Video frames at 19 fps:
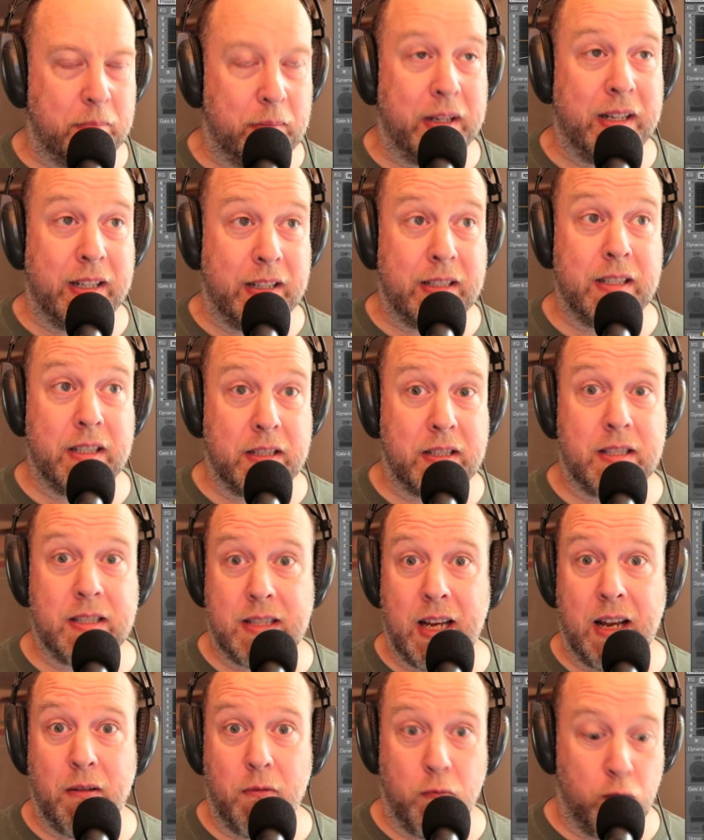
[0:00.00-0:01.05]
But it does
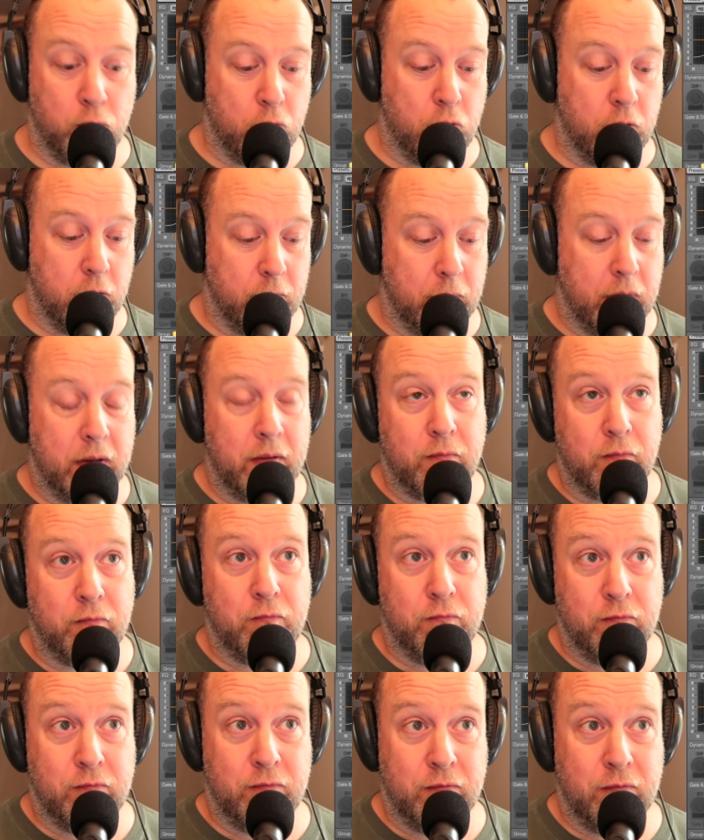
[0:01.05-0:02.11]
sound warm,
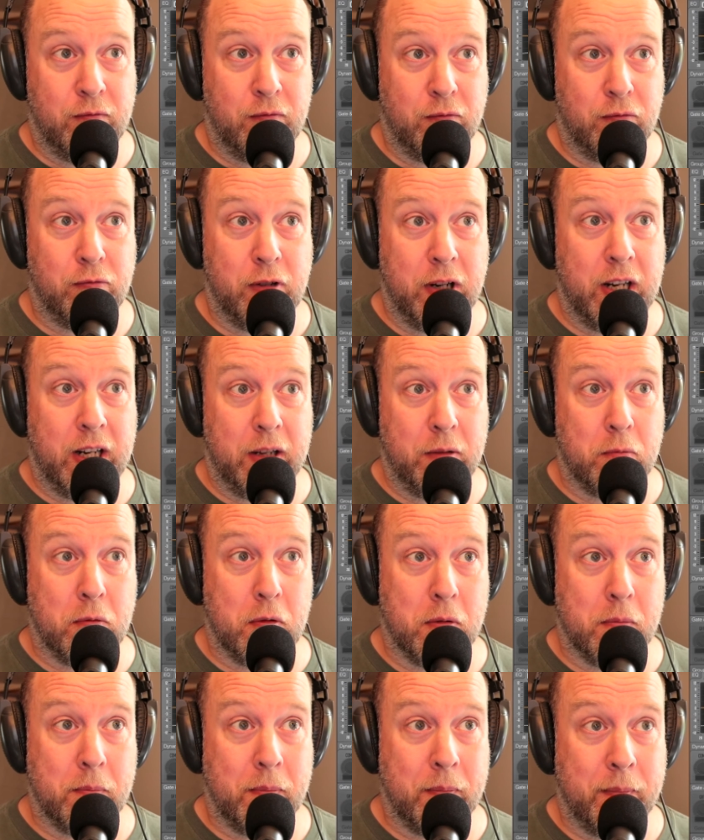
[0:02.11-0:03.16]
really
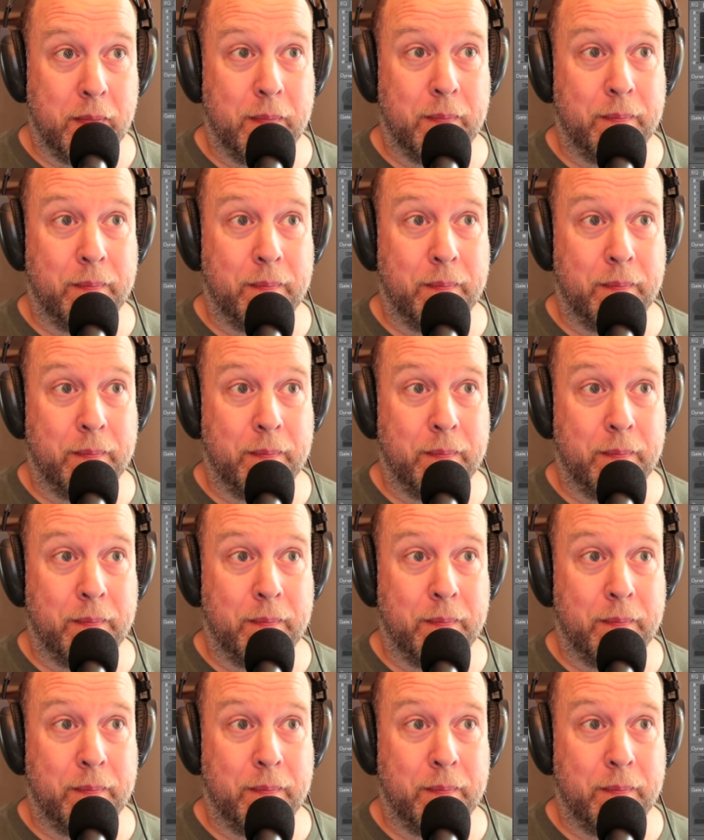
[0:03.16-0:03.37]
warm.